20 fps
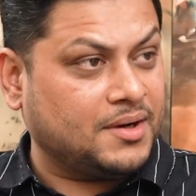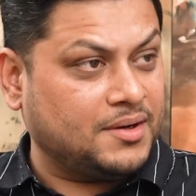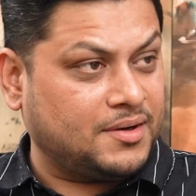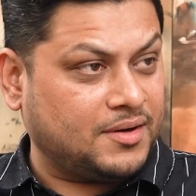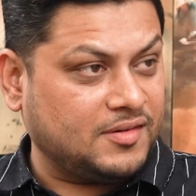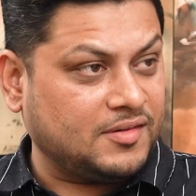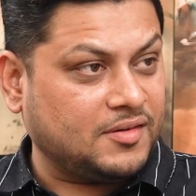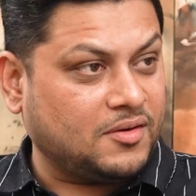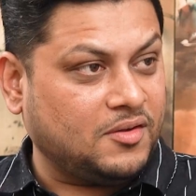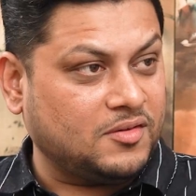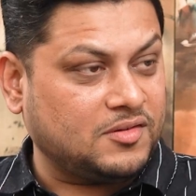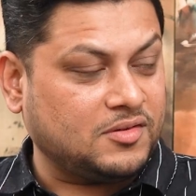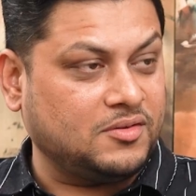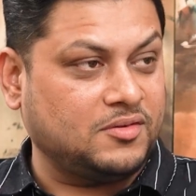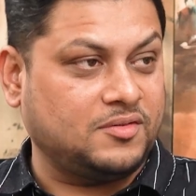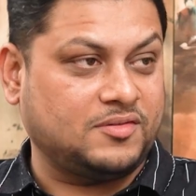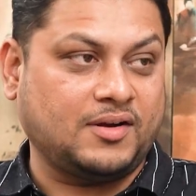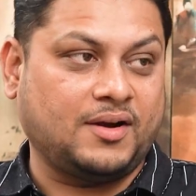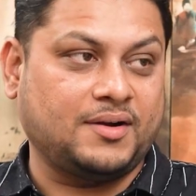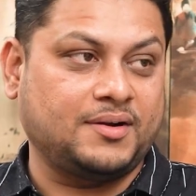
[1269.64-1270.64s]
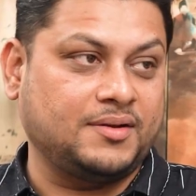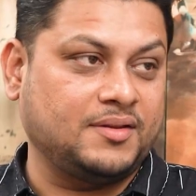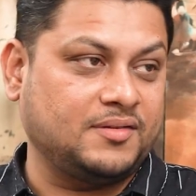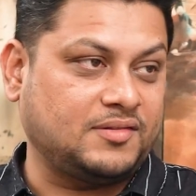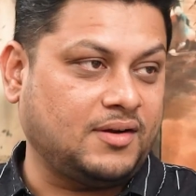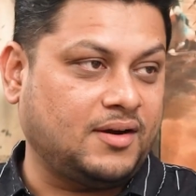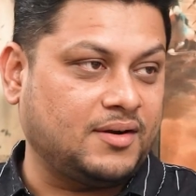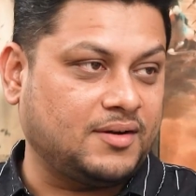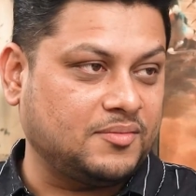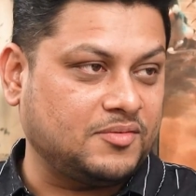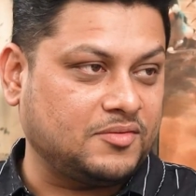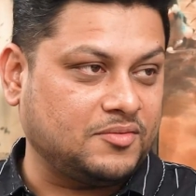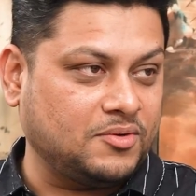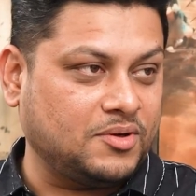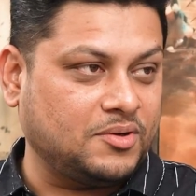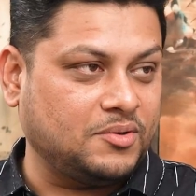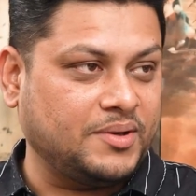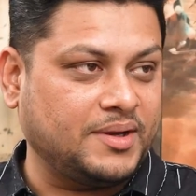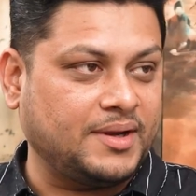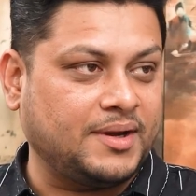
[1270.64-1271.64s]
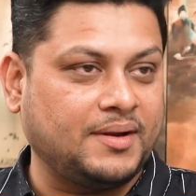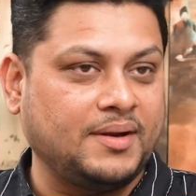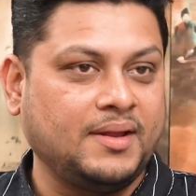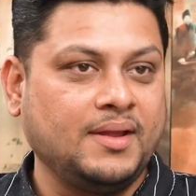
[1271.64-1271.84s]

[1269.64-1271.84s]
countries are also started the startups who are doing it.